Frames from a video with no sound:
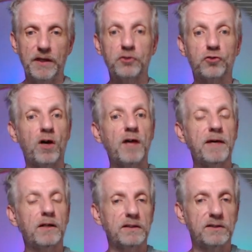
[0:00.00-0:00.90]
Try them
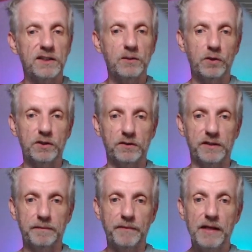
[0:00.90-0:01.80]
out and see what you
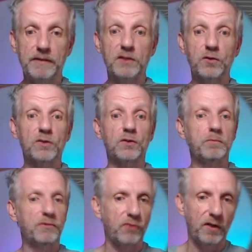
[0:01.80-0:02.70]
think. There's also,
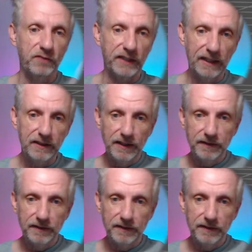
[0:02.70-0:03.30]
before I forget,